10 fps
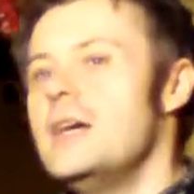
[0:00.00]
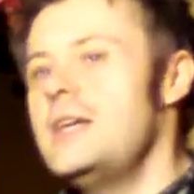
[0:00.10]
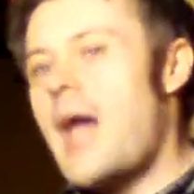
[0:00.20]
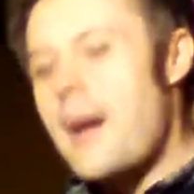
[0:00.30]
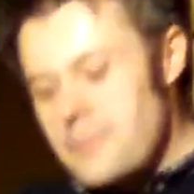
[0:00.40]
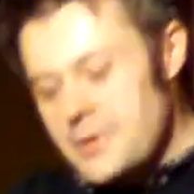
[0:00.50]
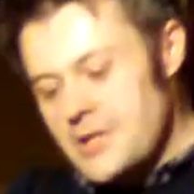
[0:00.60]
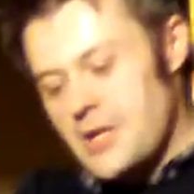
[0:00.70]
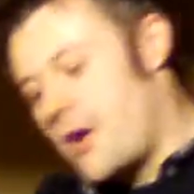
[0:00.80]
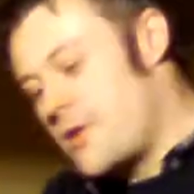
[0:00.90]
He
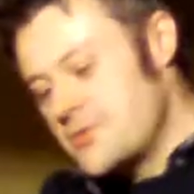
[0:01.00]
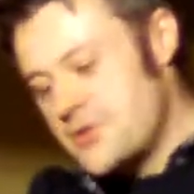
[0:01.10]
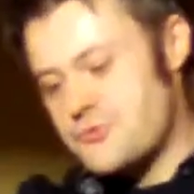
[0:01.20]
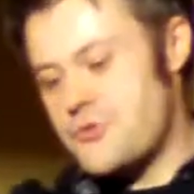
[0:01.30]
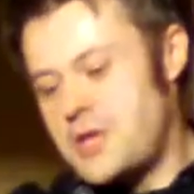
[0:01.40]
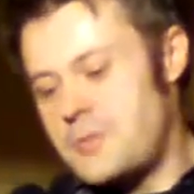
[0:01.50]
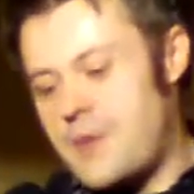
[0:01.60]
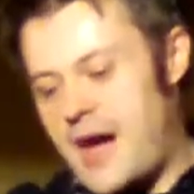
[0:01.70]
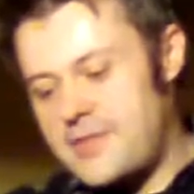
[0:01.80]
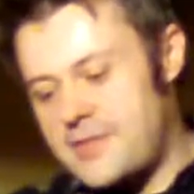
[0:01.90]
ambled along the crooked
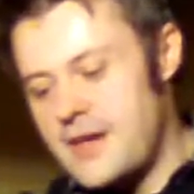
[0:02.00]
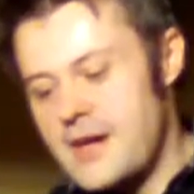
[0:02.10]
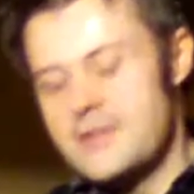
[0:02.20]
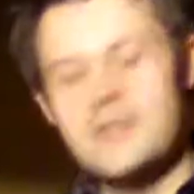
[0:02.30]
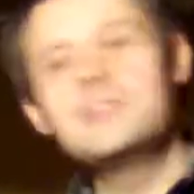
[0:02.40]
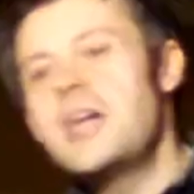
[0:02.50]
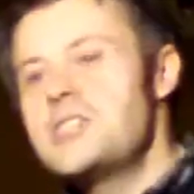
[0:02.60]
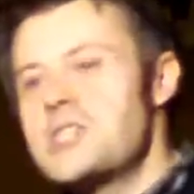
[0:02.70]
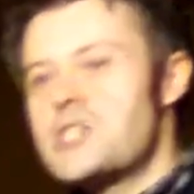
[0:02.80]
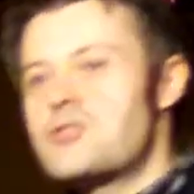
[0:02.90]
path that
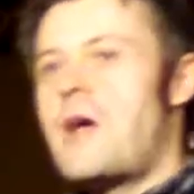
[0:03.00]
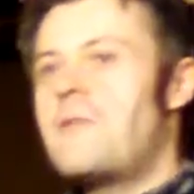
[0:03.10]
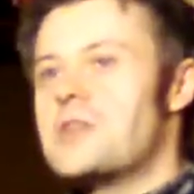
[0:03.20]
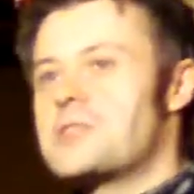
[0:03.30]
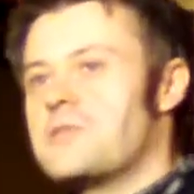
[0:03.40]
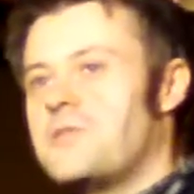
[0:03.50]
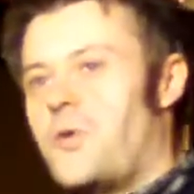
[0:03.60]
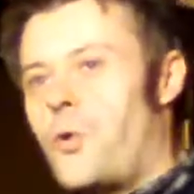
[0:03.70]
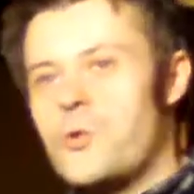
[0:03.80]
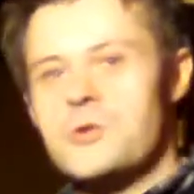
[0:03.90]
nature's travellers had
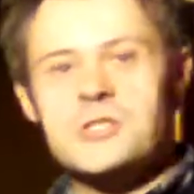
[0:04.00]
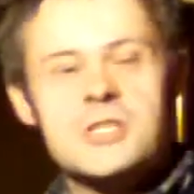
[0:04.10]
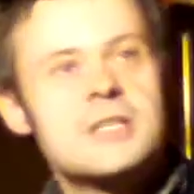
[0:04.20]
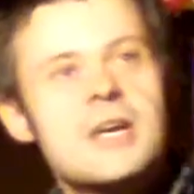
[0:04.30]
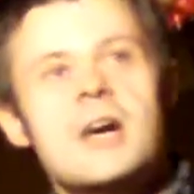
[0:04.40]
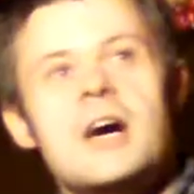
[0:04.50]
forged.